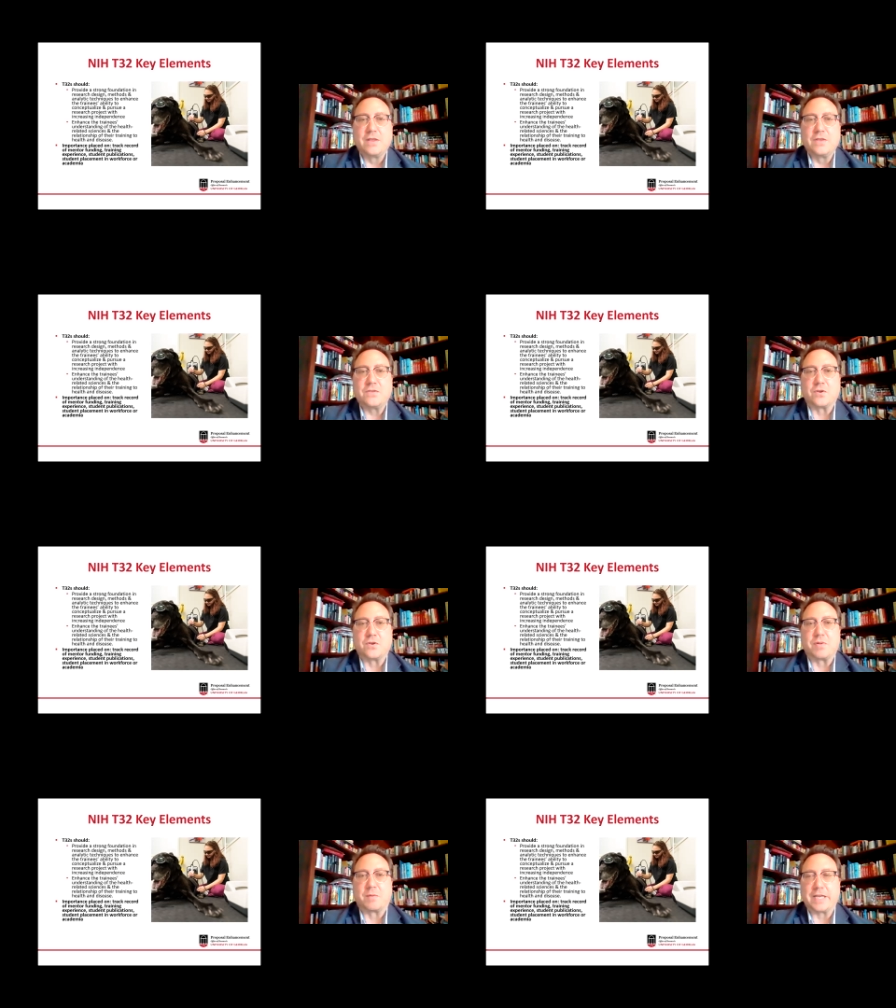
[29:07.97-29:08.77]

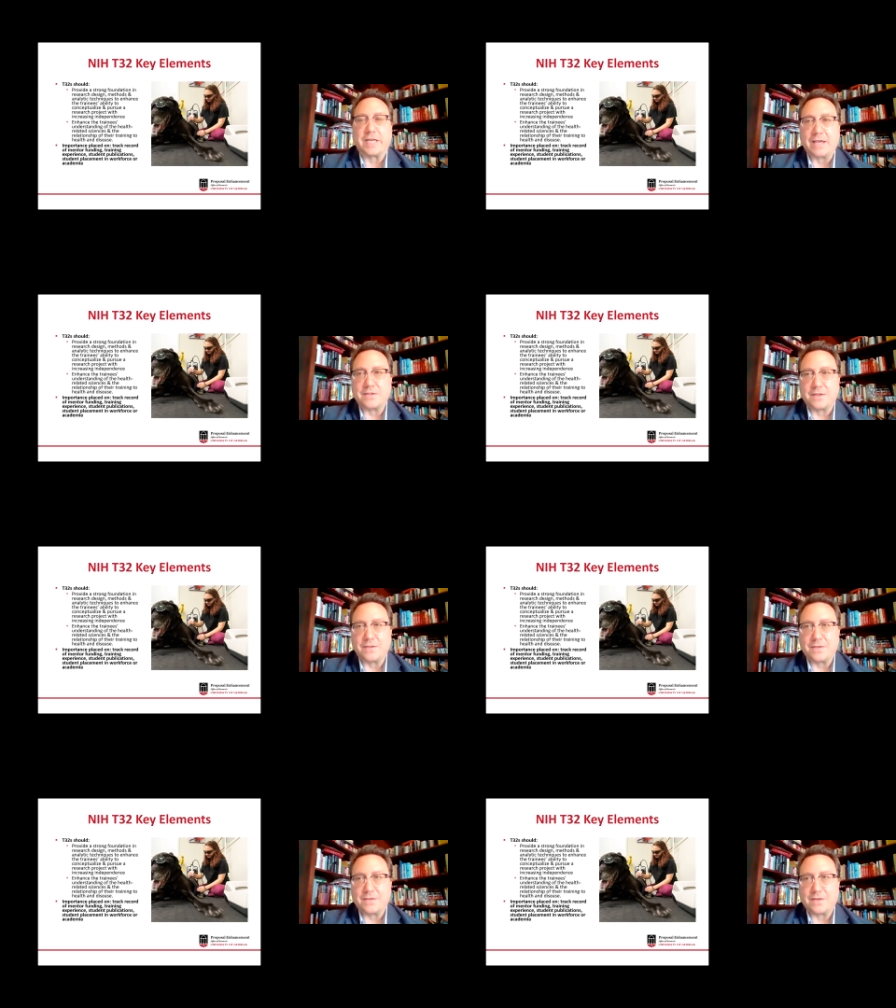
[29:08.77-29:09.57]
Student
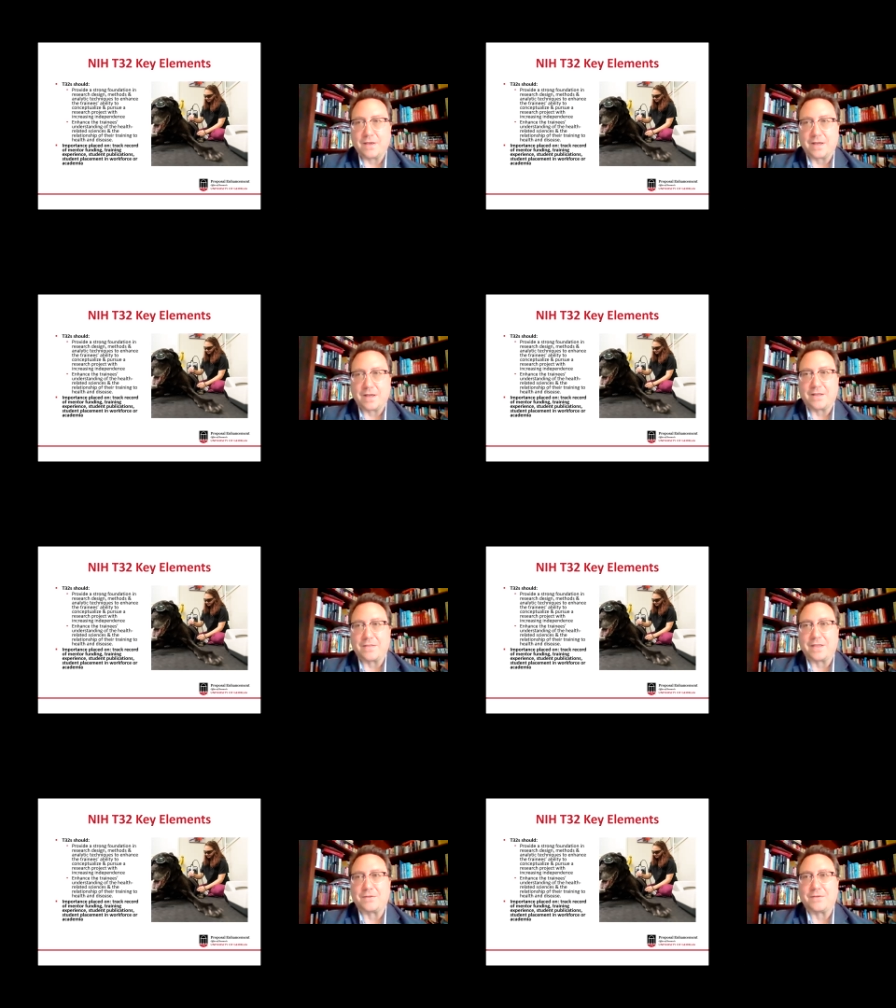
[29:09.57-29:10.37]
publications,
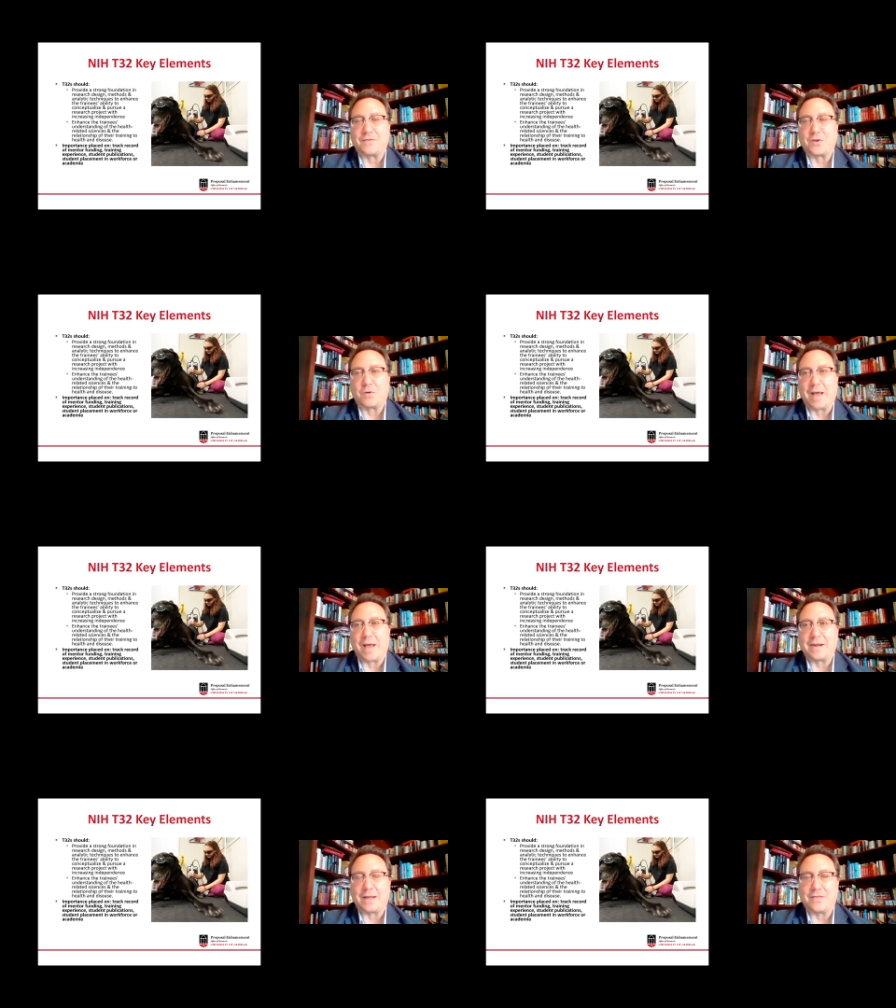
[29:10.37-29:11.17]
that you have to go
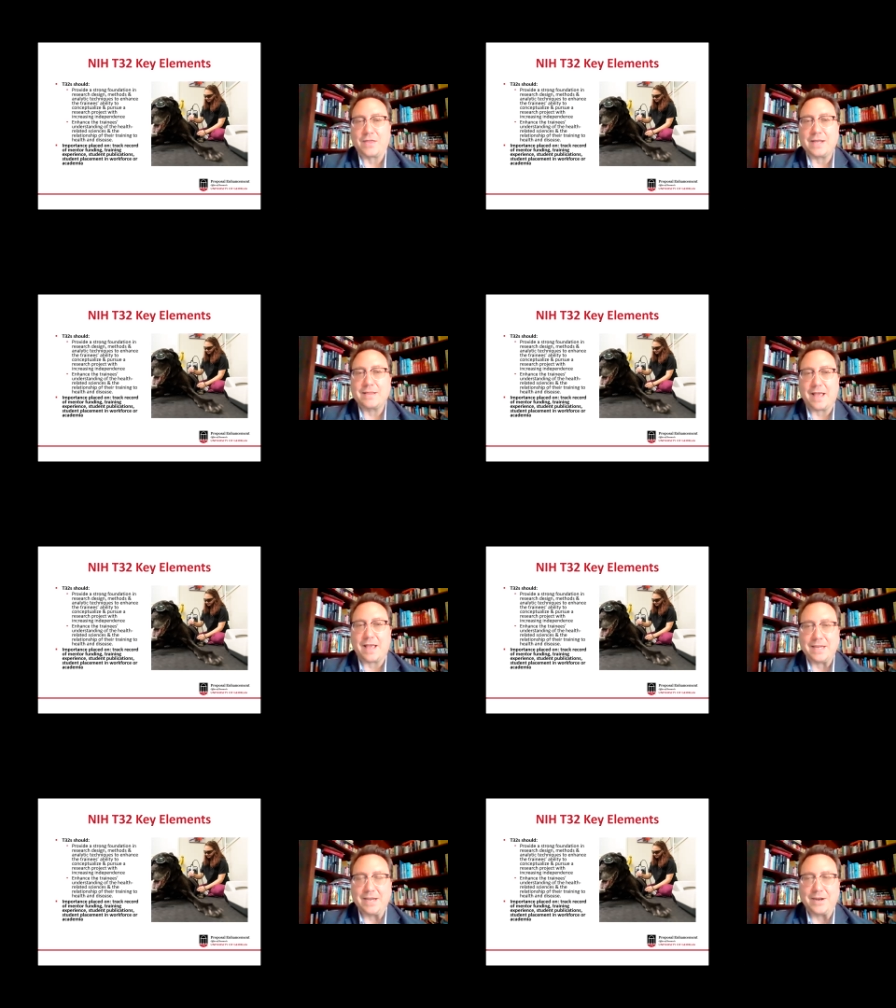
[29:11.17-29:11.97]
back, I think
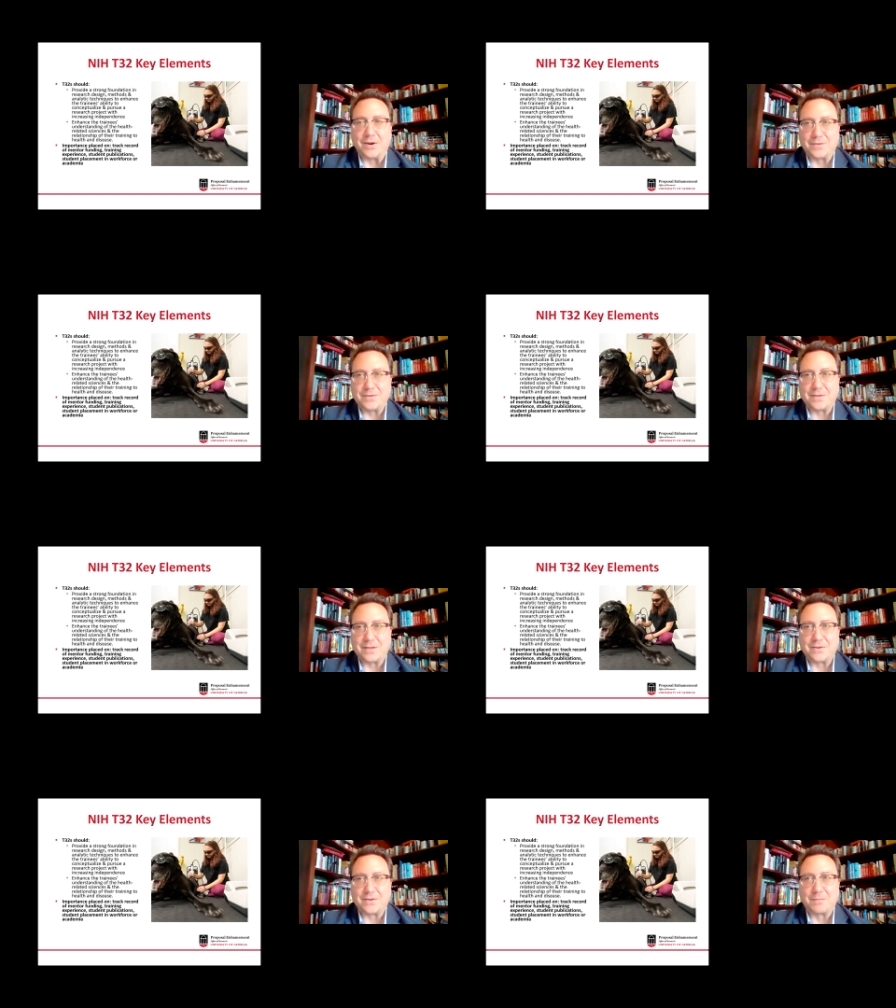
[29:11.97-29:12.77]
10 years
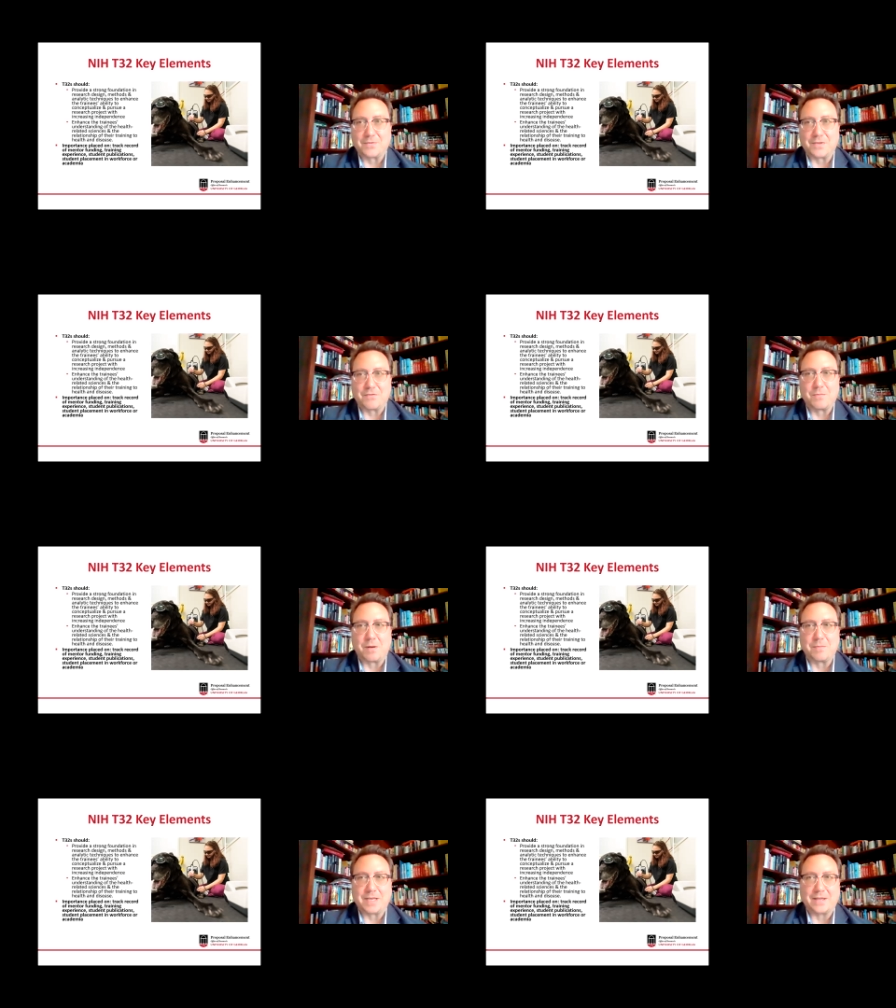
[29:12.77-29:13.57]
in terms of
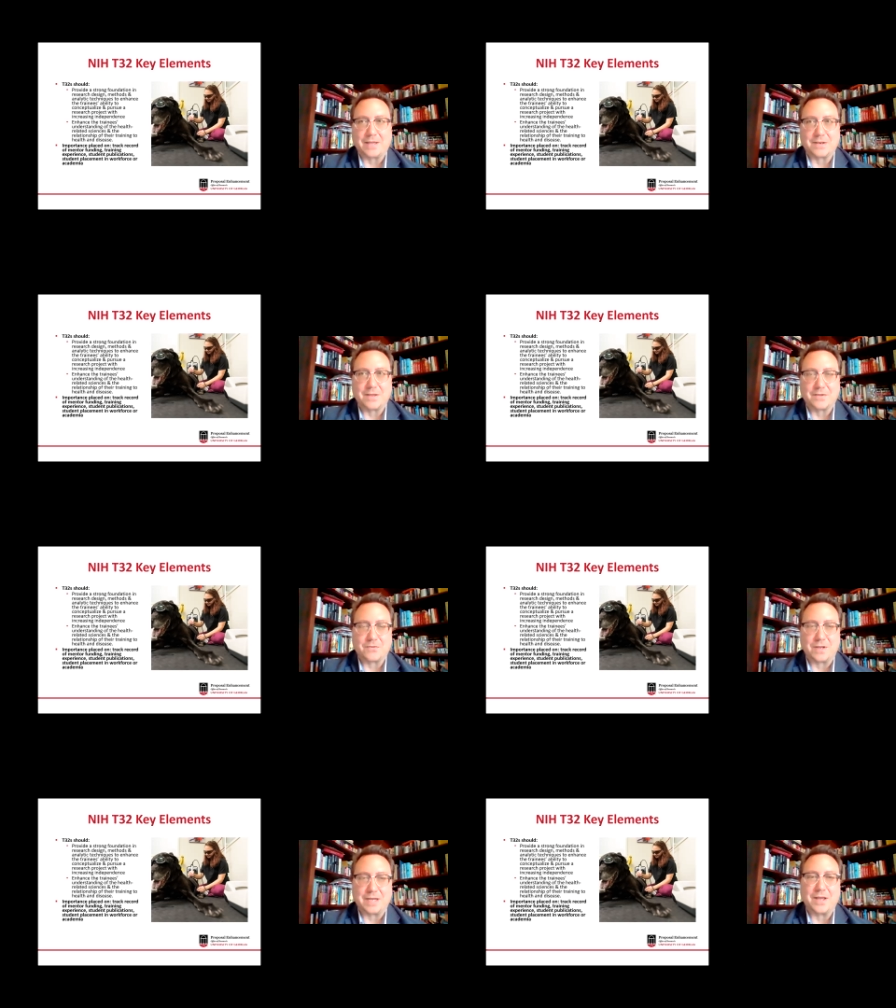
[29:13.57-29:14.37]
publication
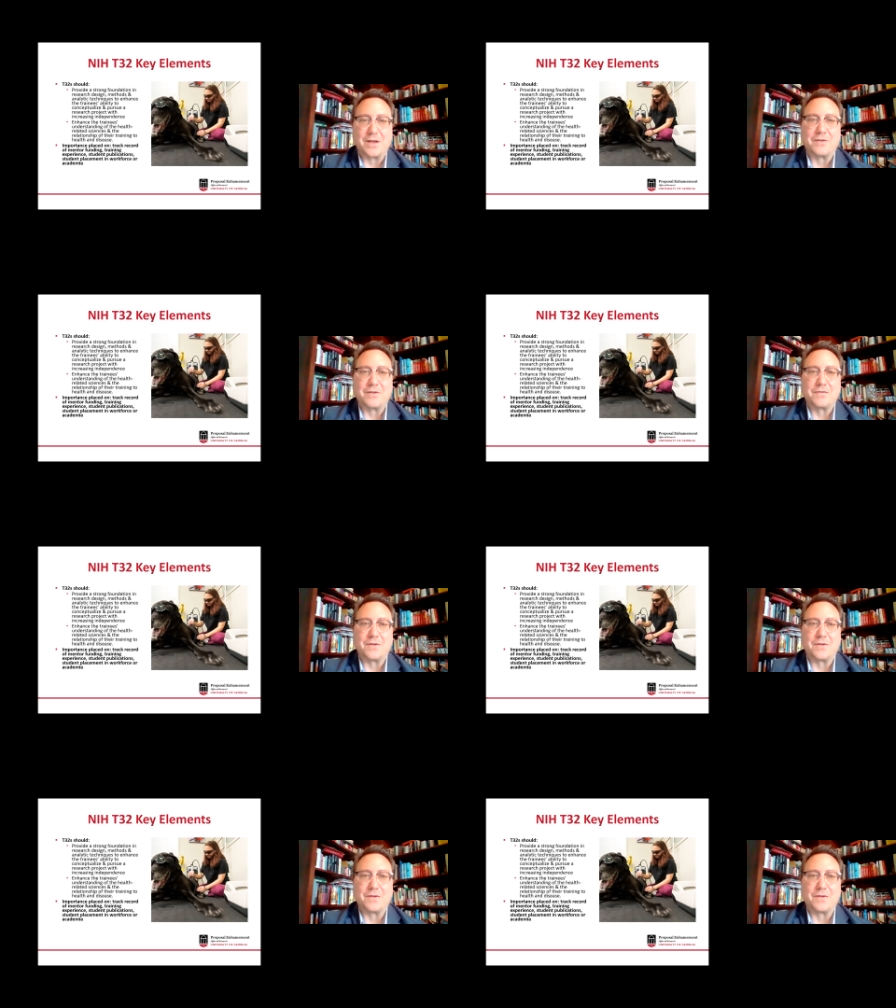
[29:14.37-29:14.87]
history of